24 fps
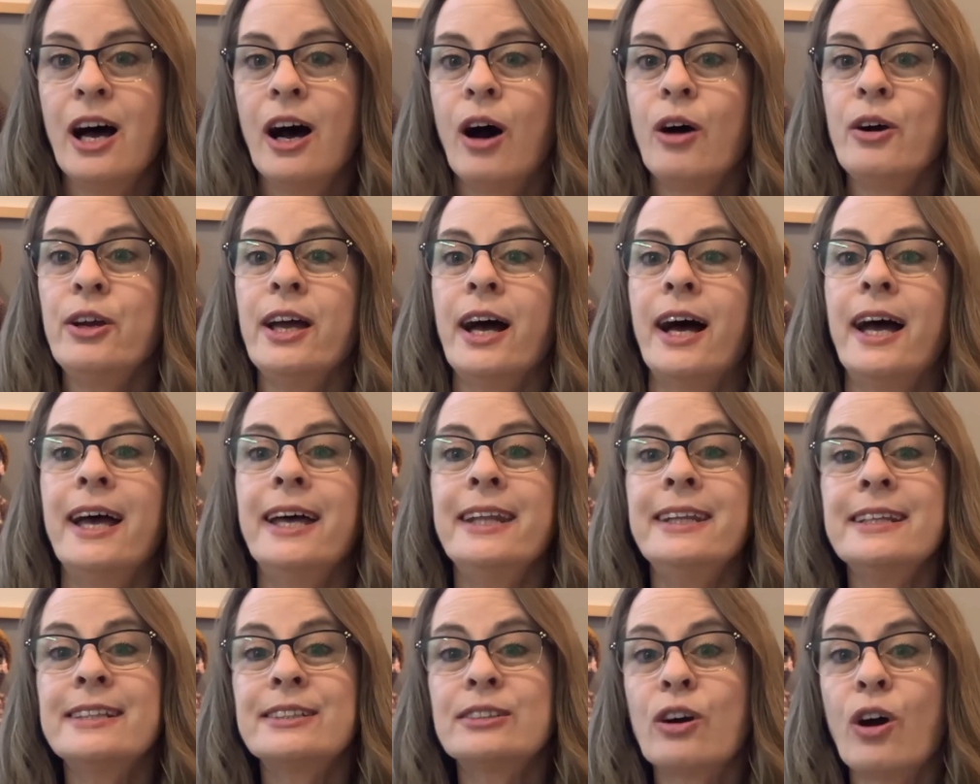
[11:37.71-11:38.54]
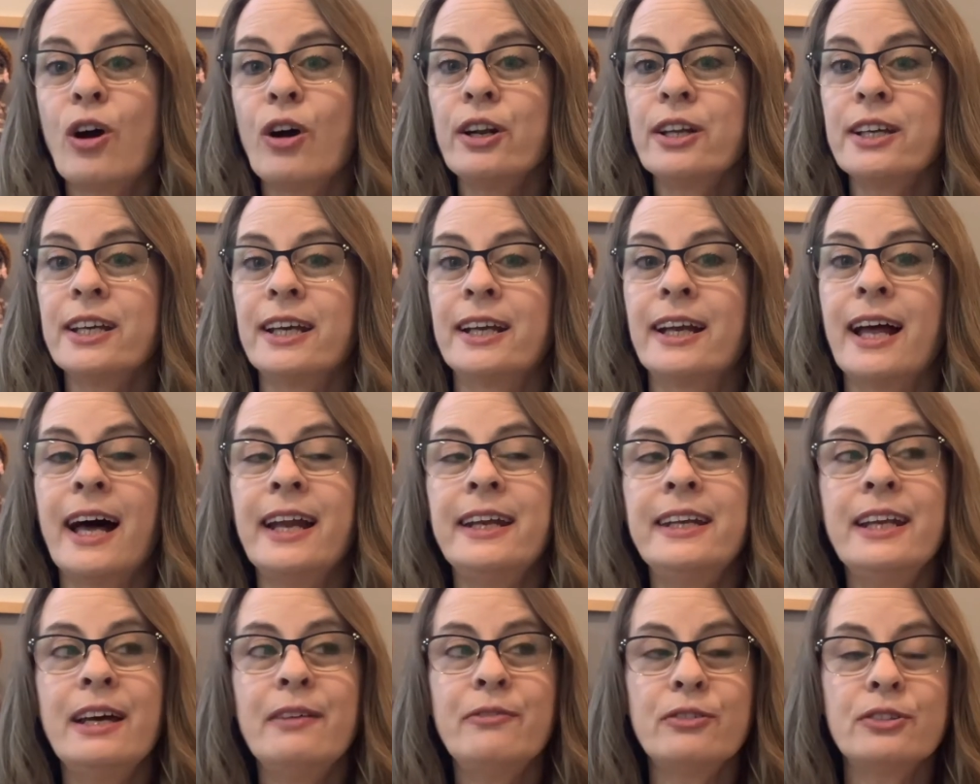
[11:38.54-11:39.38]
Oh yeah, and this cardigan. I
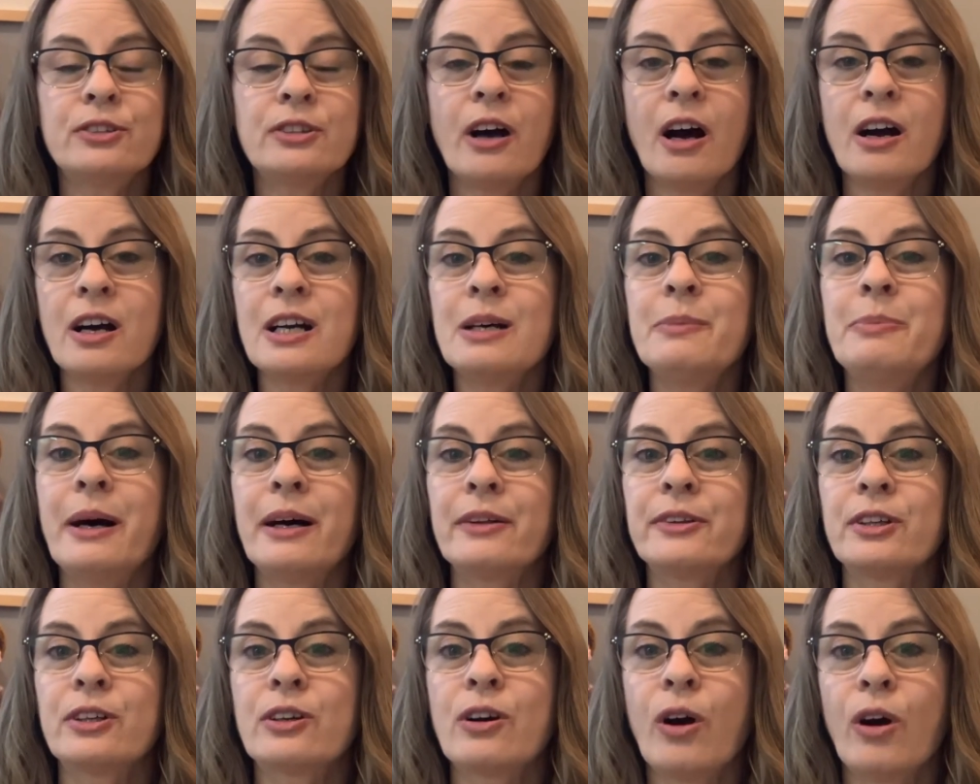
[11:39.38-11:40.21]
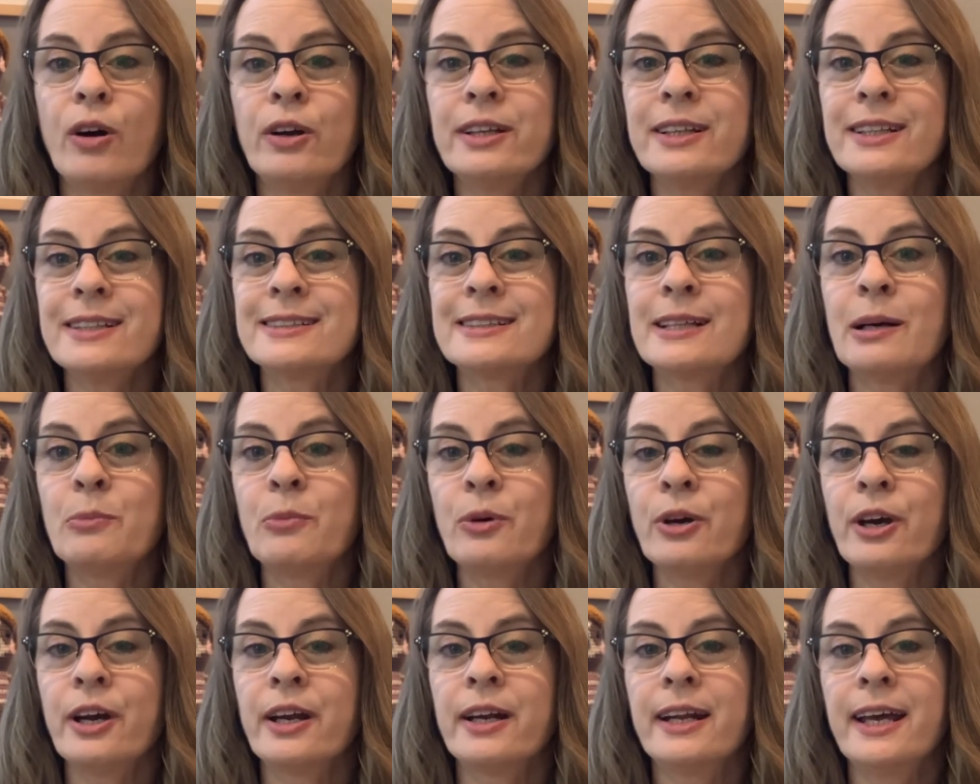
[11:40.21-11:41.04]
never talk about the cardigans I'm
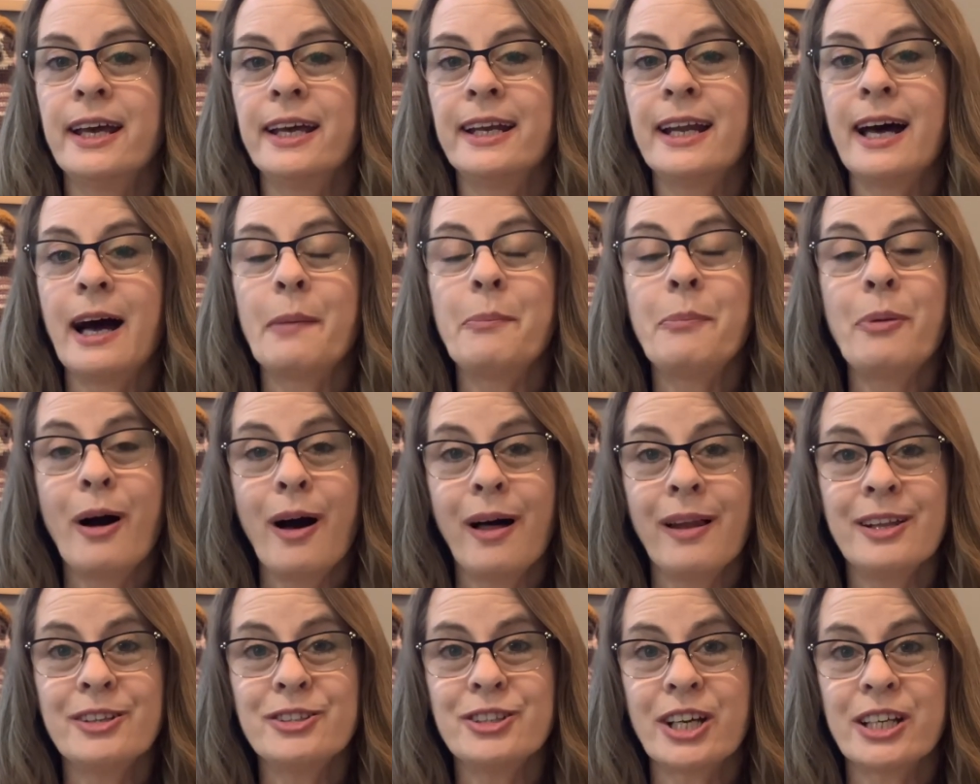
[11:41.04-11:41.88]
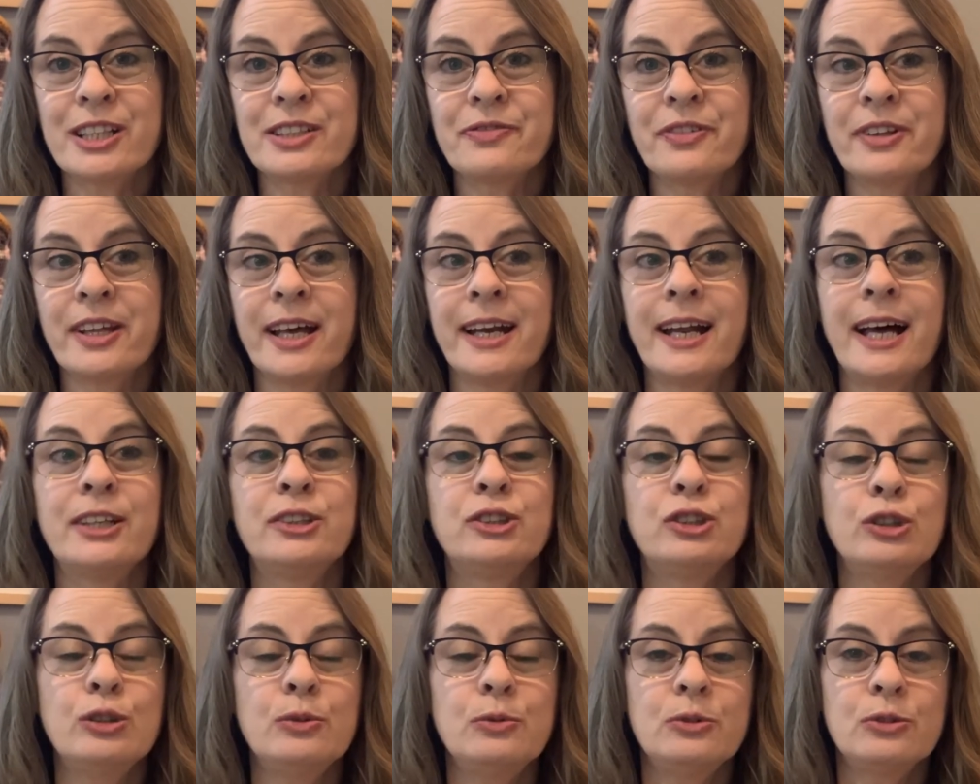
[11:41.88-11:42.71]
wearing and I apologize for that. I
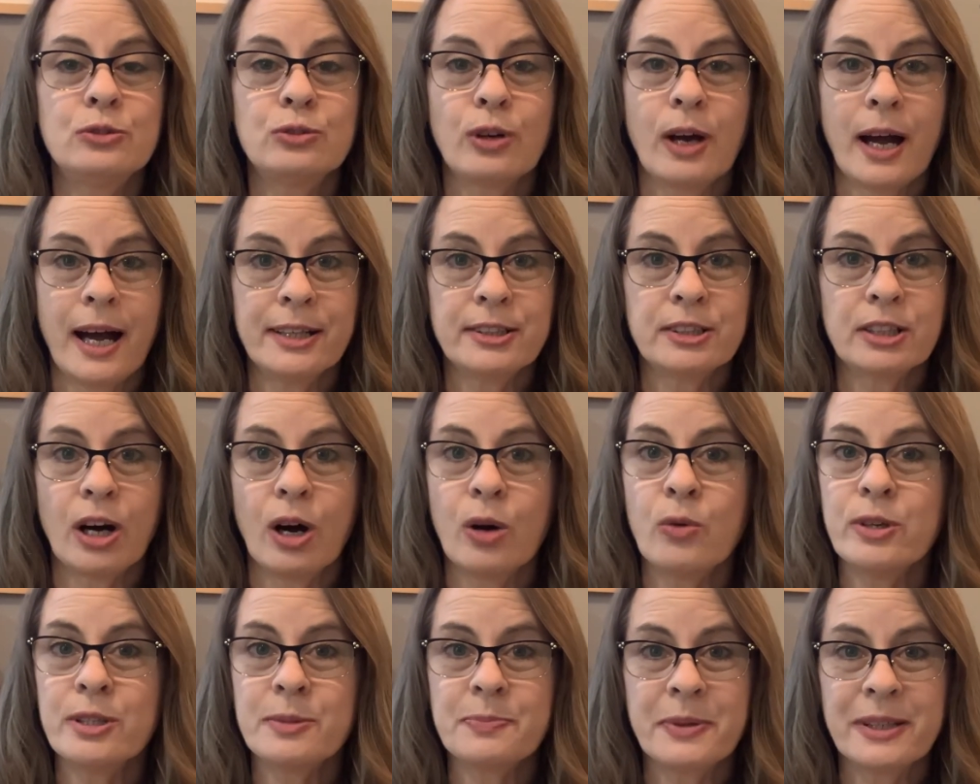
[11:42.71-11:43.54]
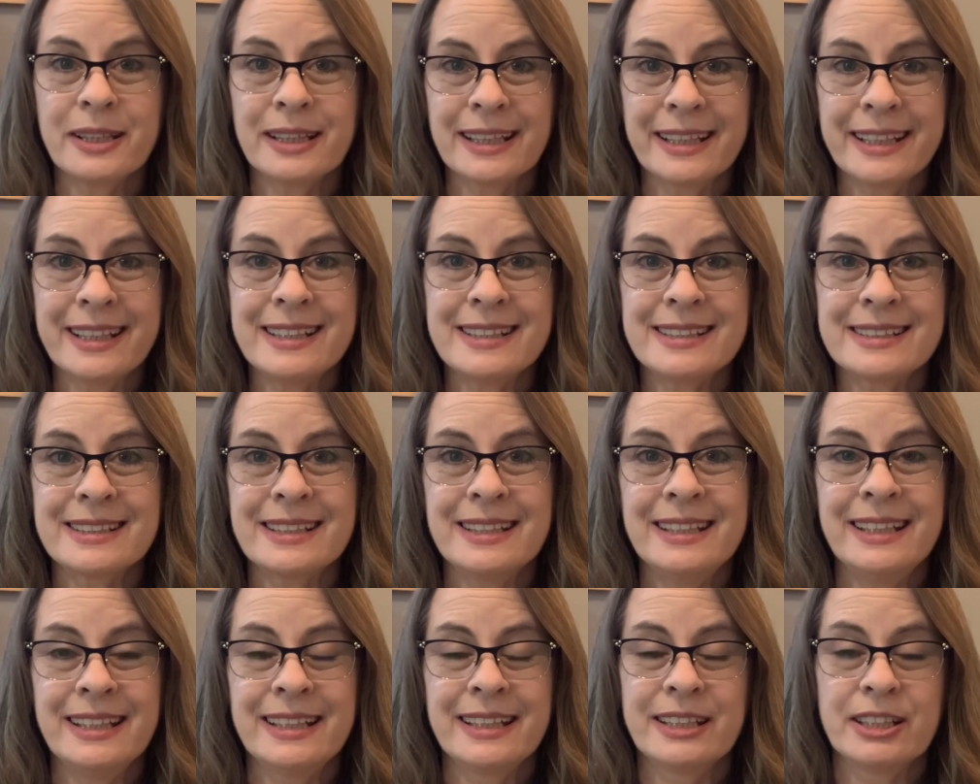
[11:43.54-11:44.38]
do try to always put links
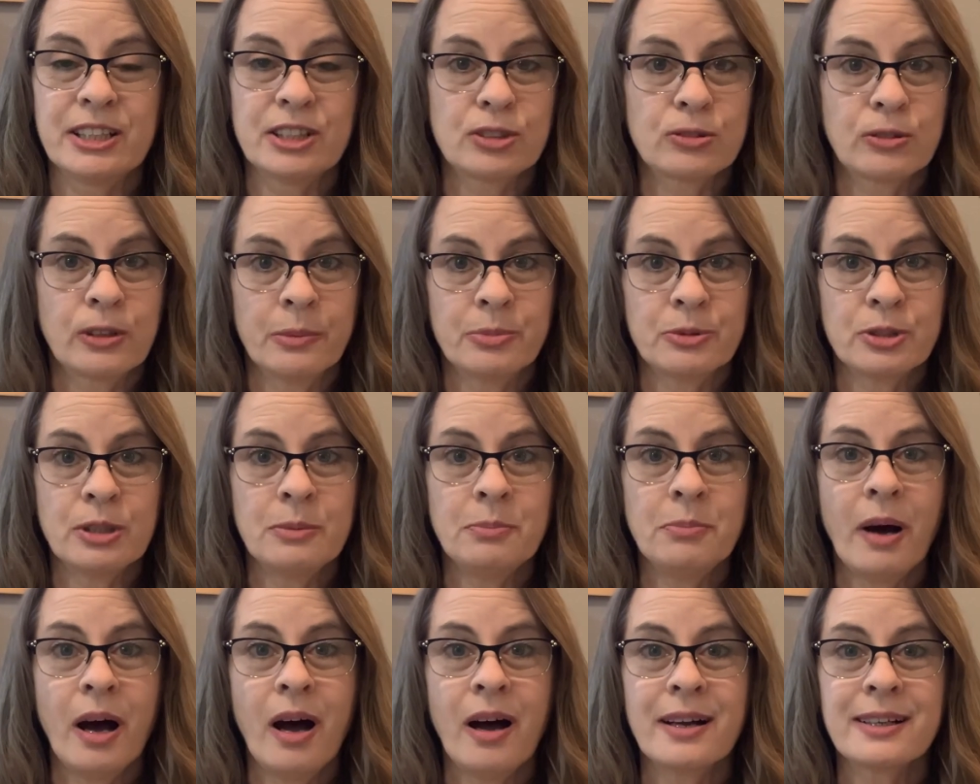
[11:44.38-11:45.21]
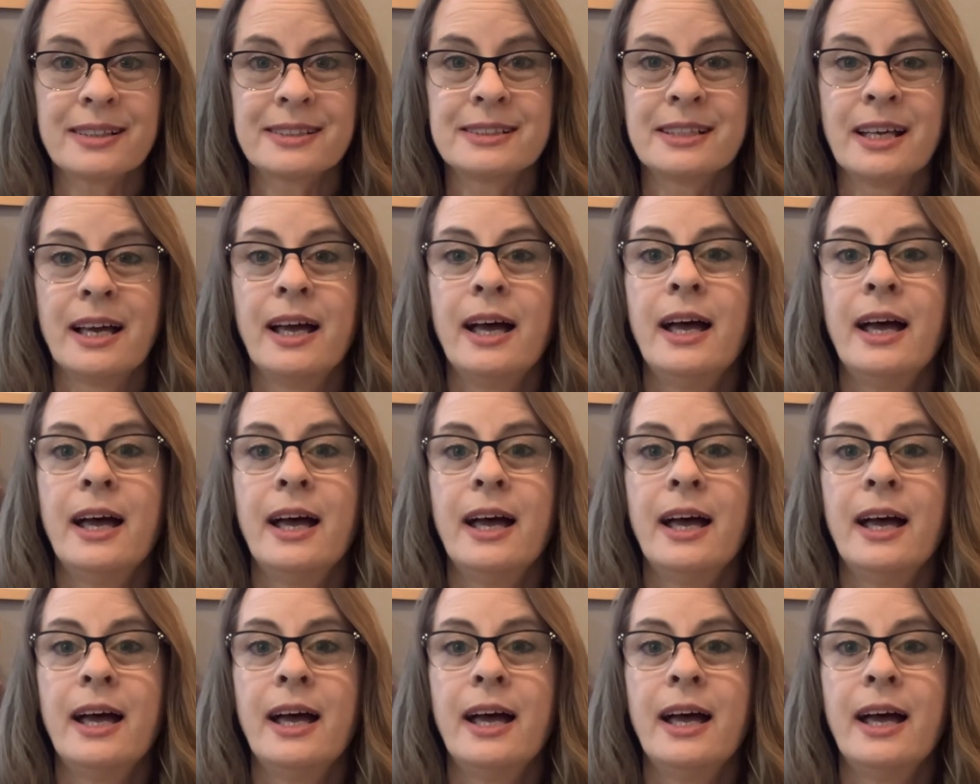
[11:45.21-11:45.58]
in the description box,